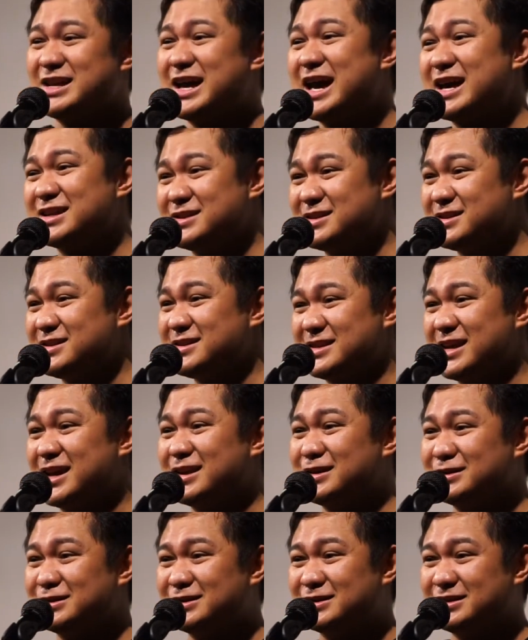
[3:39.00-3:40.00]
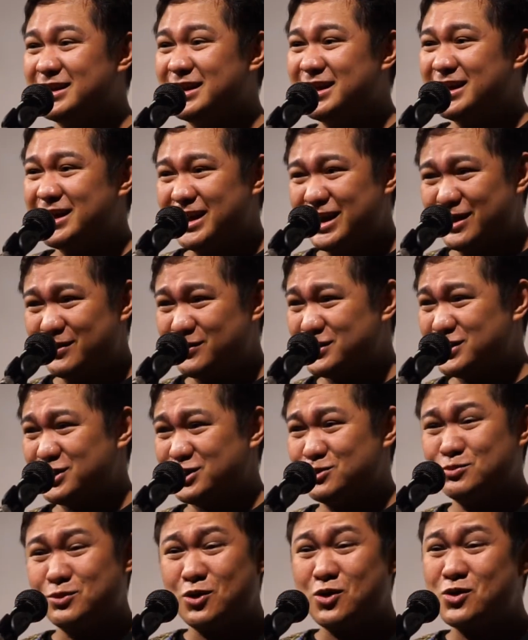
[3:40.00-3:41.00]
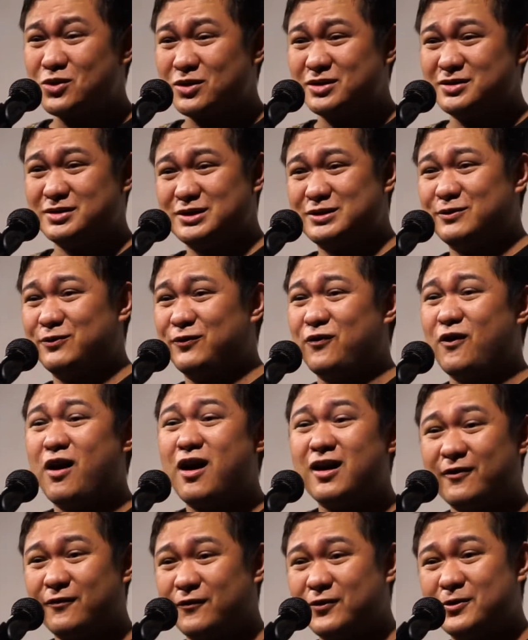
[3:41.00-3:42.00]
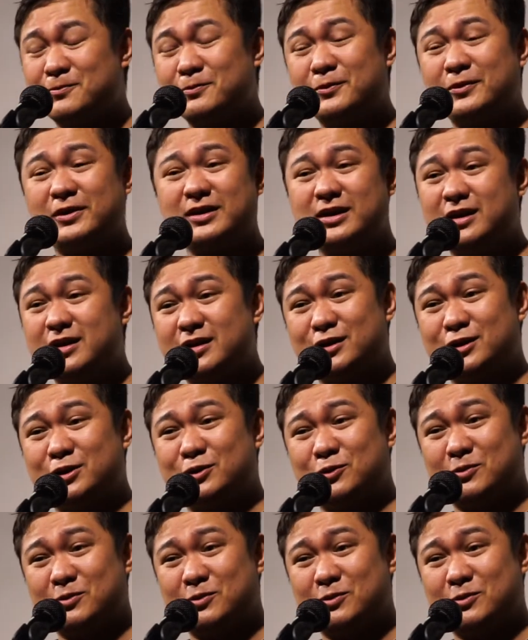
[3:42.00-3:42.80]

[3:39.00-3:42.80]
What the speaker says: hasn't settled and the smoke is far from clear,